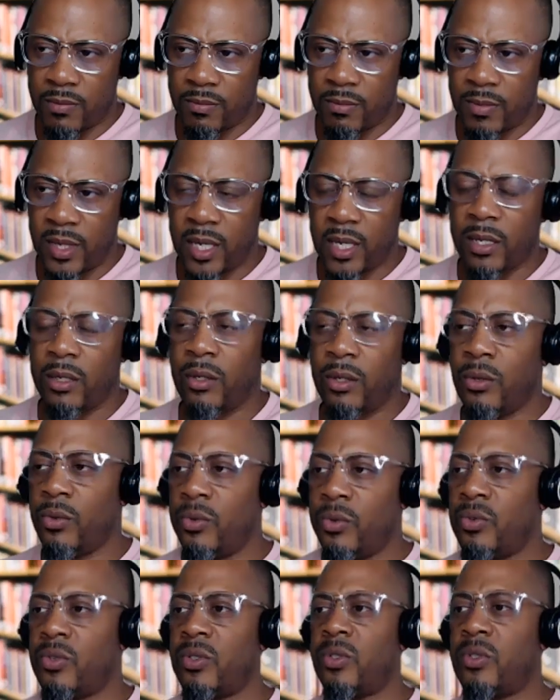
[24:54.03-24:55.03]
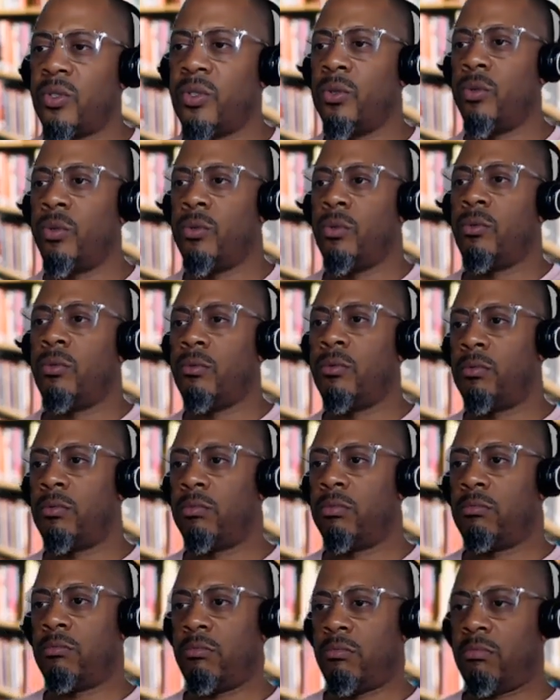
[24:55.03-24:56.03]
being used to
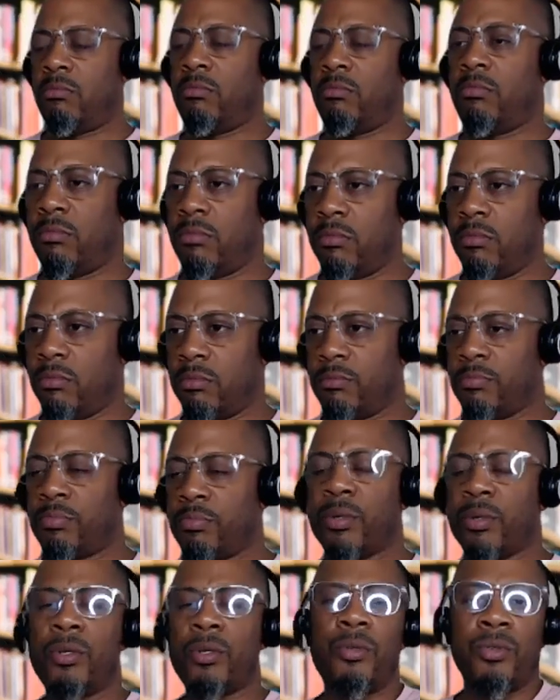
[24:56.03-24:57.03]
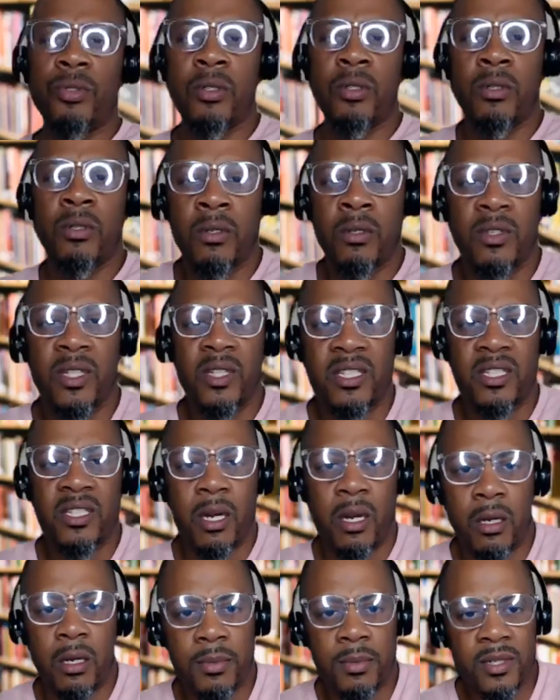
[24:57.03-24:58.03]
produce these
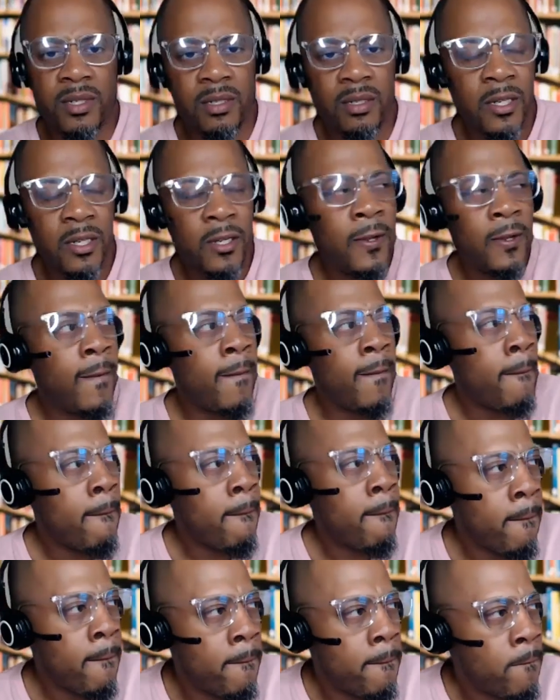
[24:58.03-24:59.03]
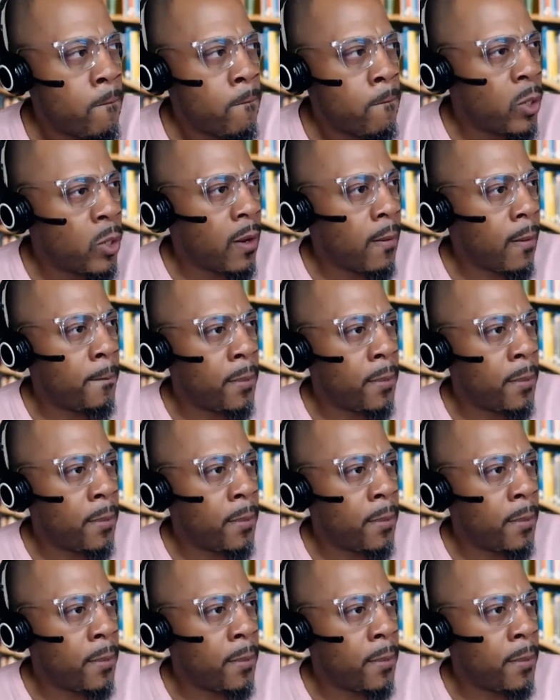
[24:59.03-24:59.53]
terms. When a